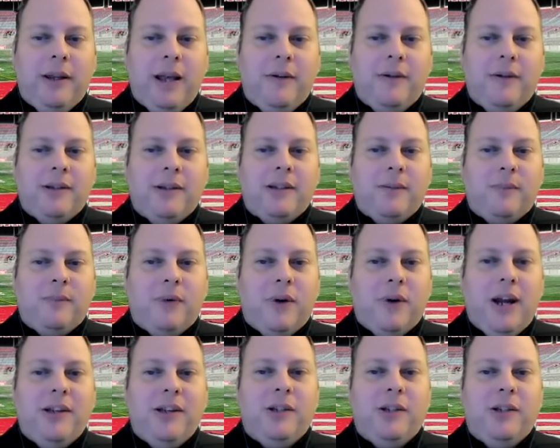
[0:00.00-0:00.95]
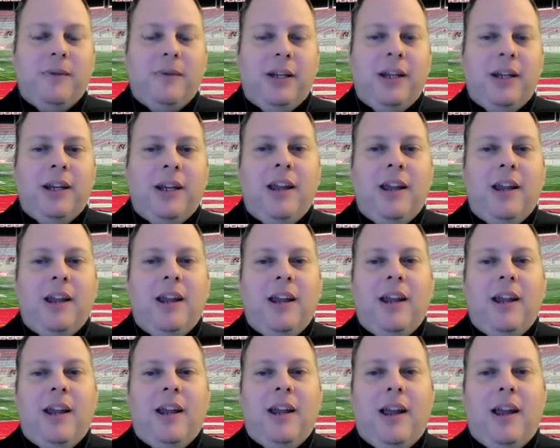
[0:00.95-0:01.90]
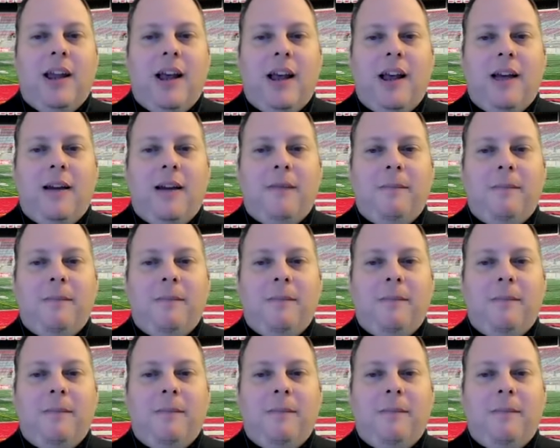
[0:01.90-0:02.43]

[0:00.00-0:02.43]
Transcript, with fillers: That was a surprise to me. Uh,